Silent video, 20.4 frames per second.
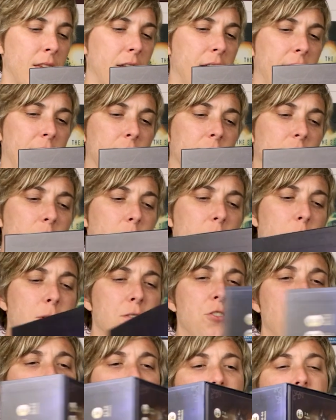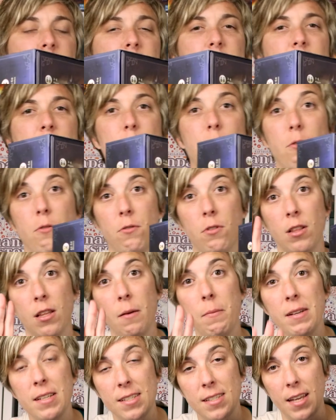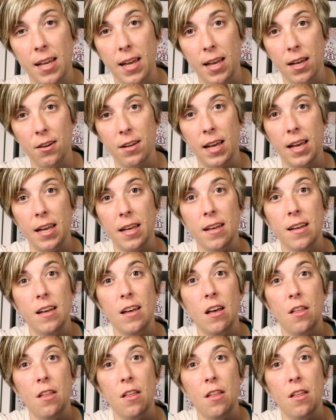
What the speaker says: yeah, let me show you what it looks like. Well, let me say, okay,